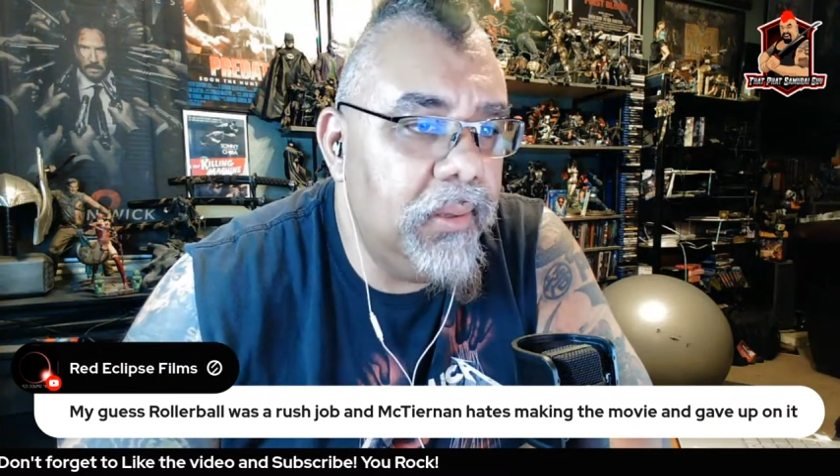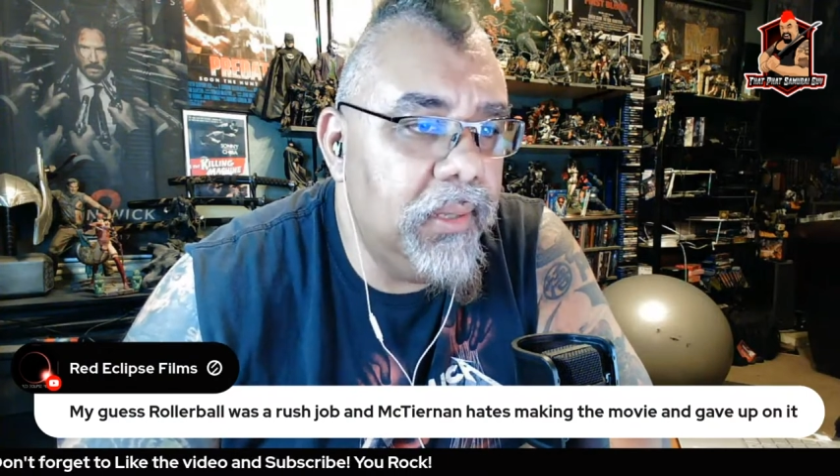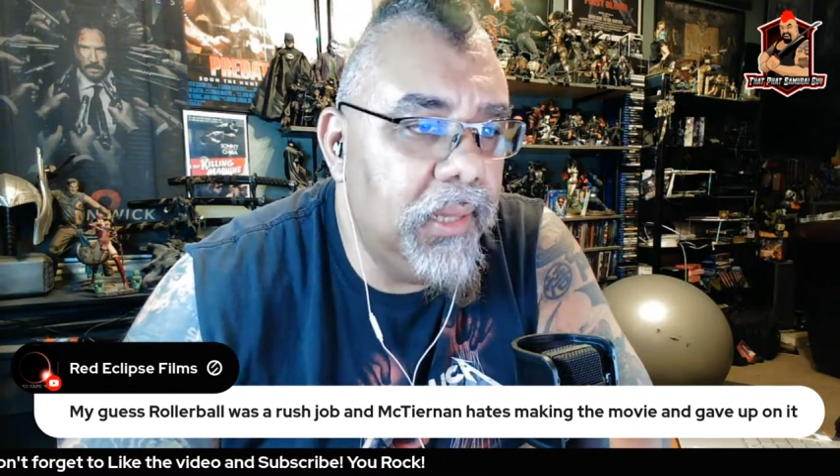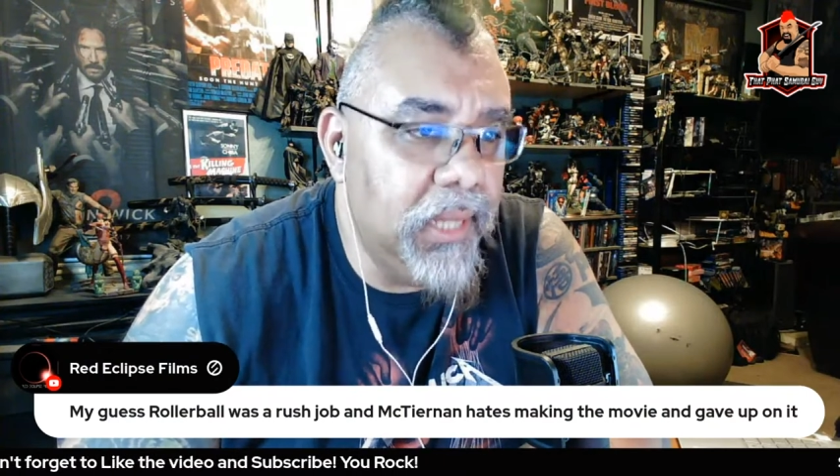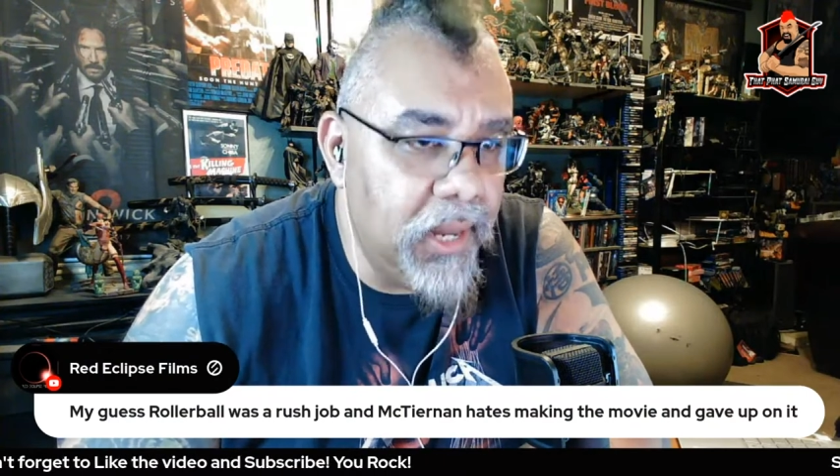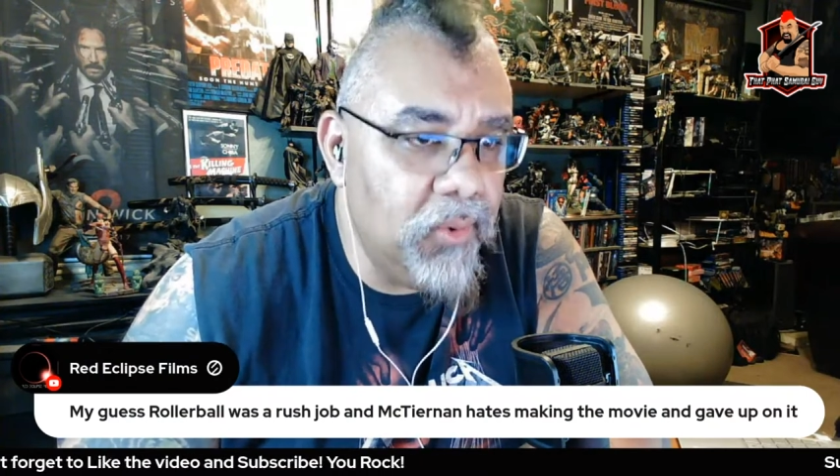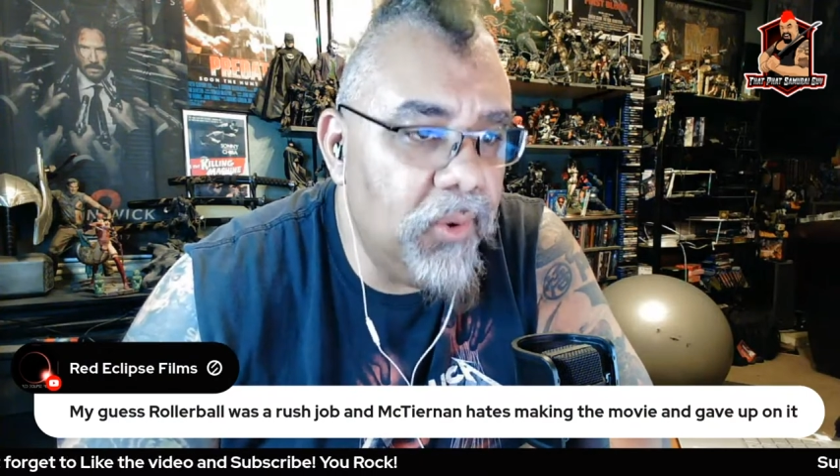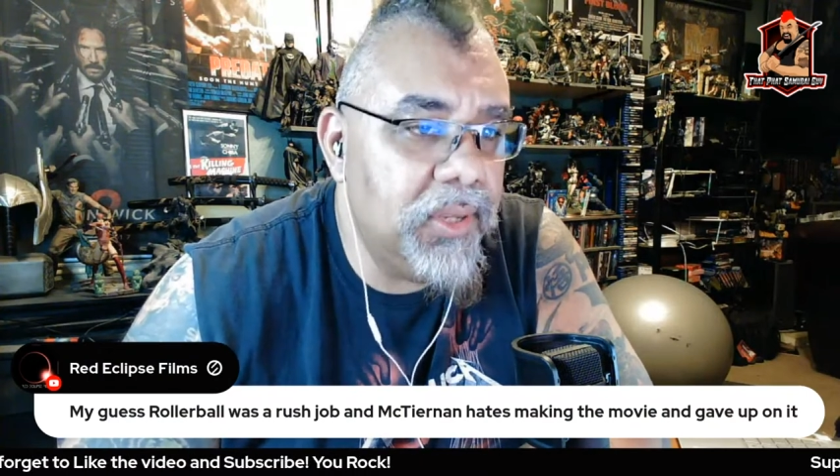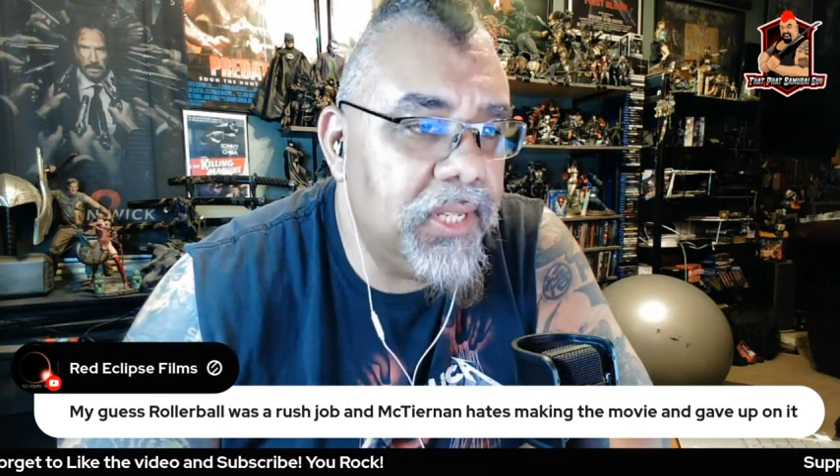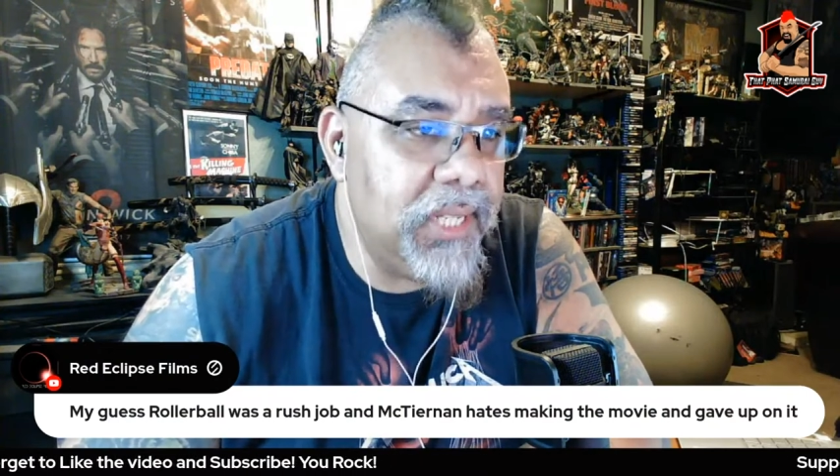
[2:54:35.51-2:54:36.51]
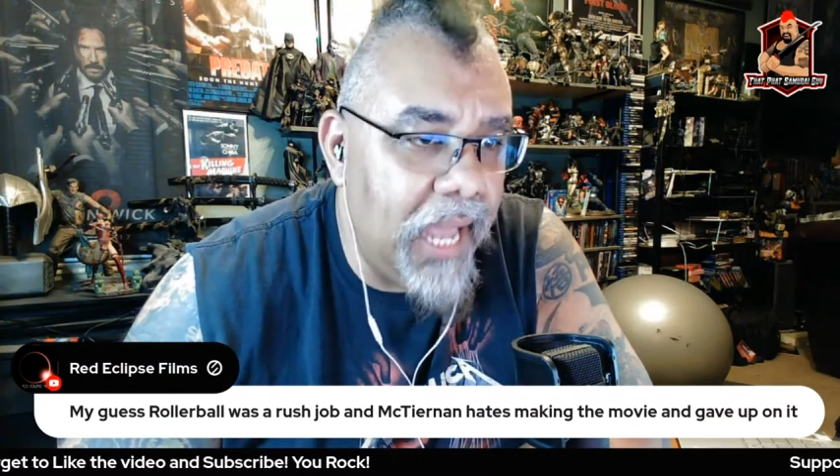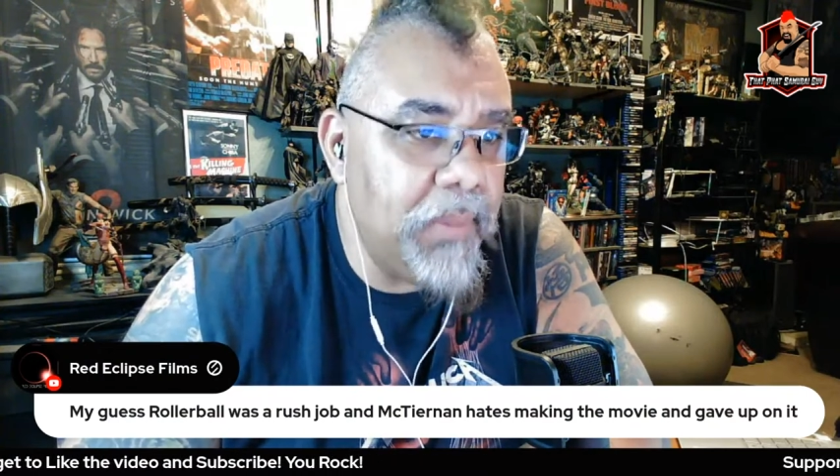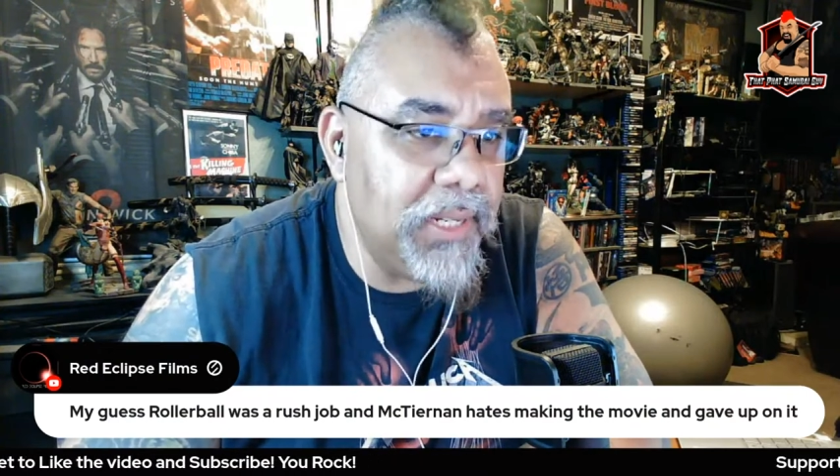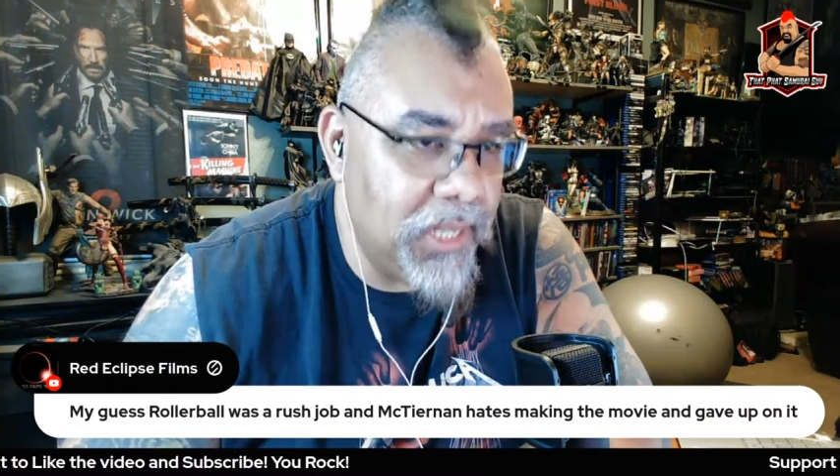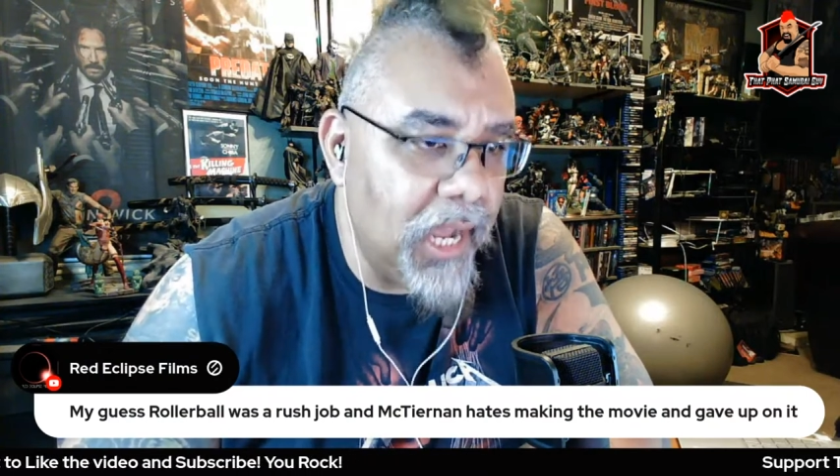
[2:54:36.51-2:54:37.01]
literal
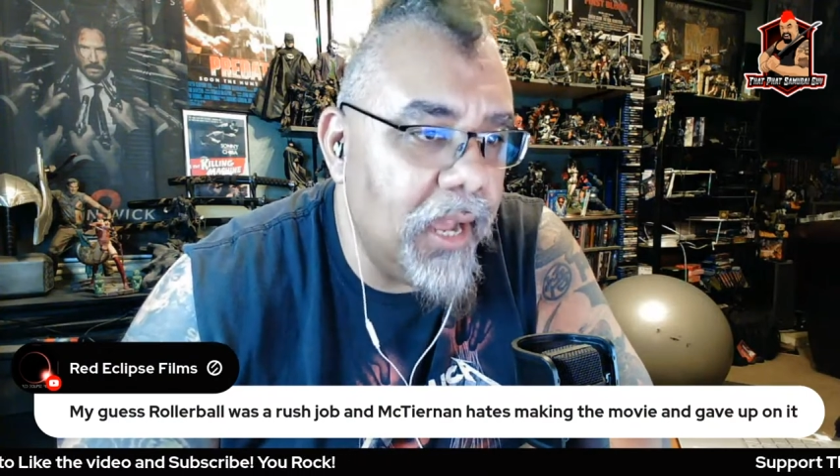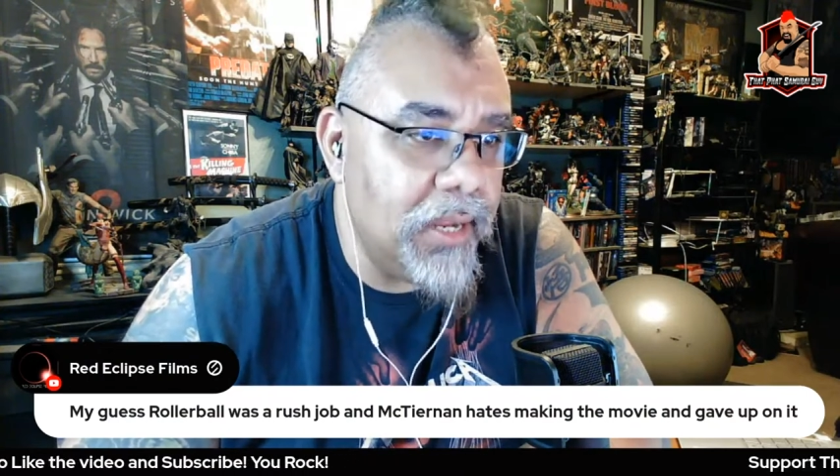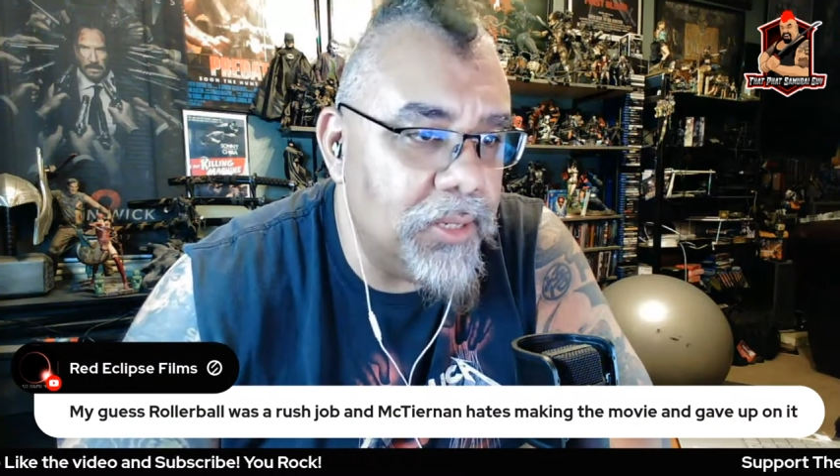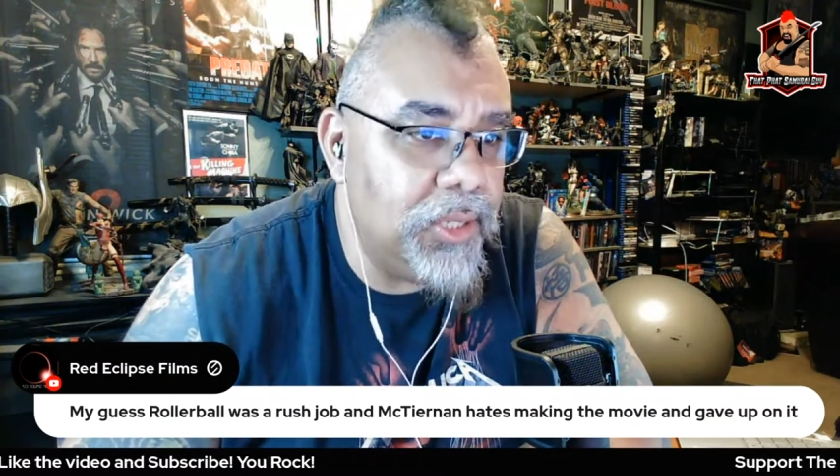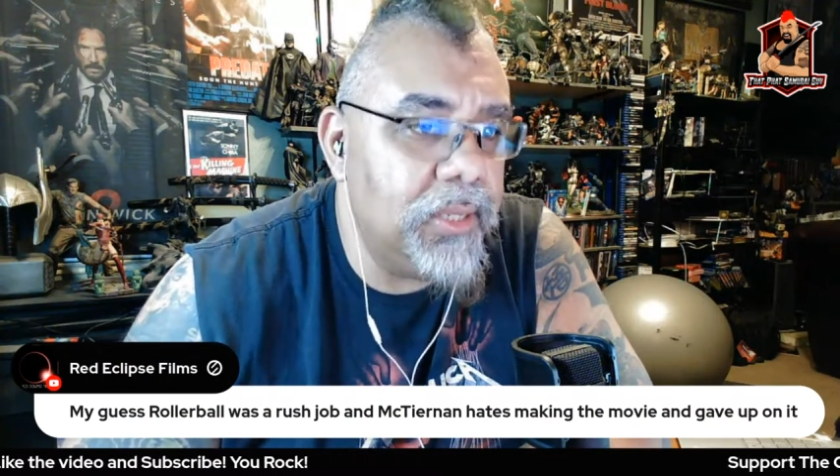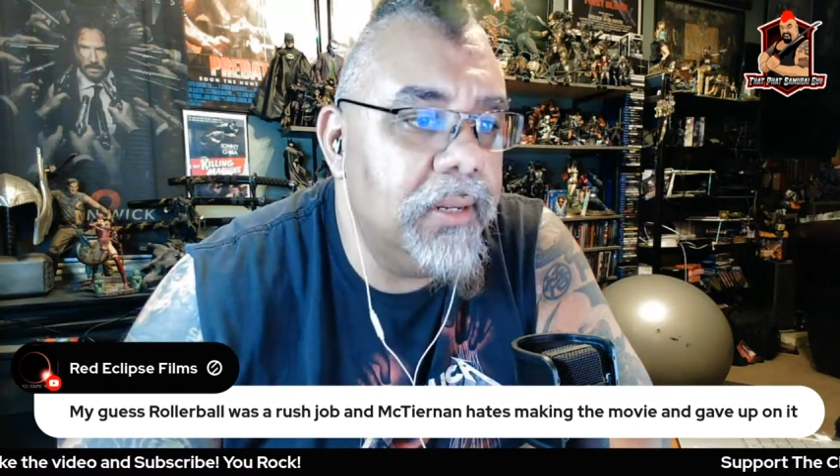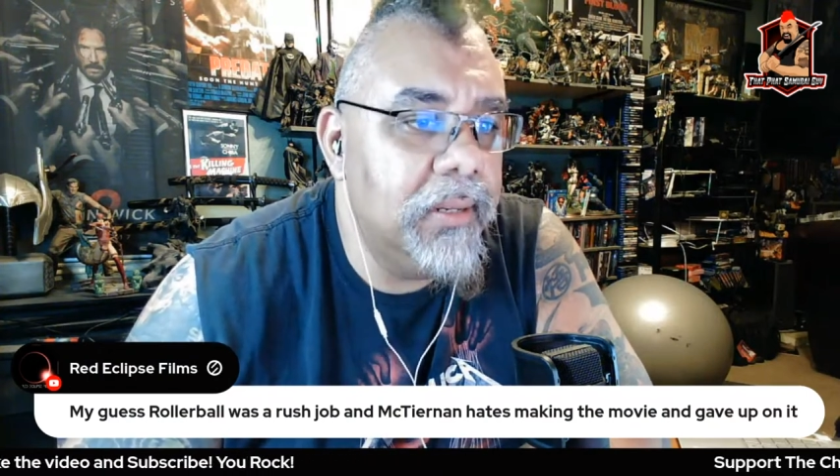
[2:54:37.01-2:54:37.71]
sabotage